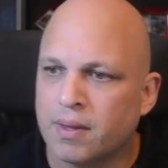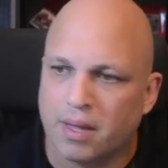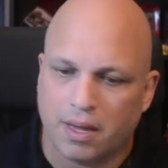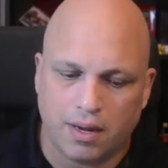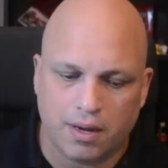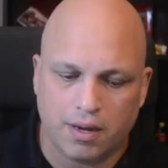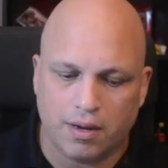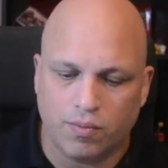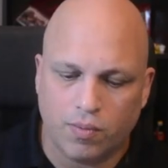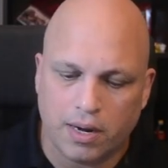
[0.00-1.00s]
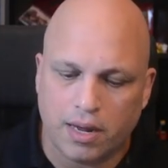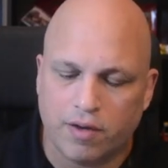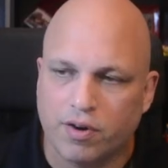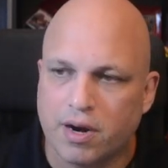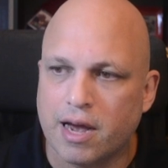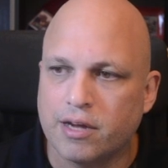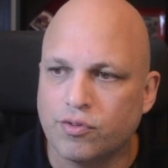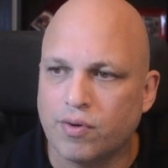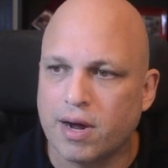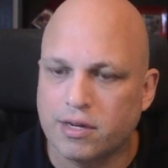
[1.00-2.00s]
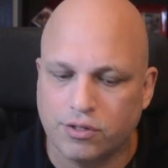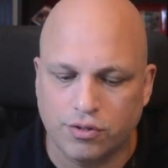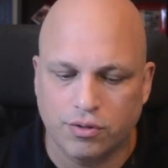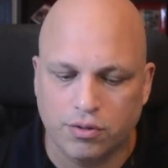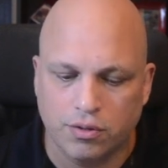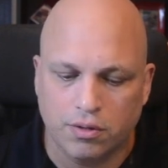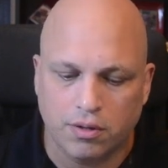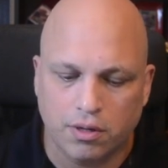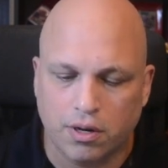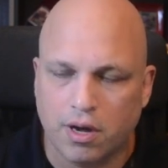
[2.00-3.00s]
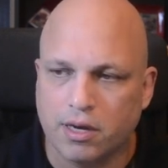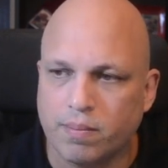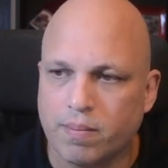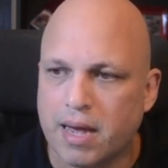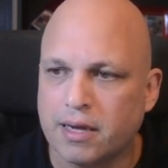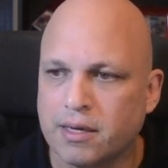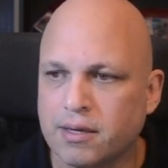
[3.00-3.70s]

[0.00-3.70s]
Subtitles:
And whenever I try to log in back,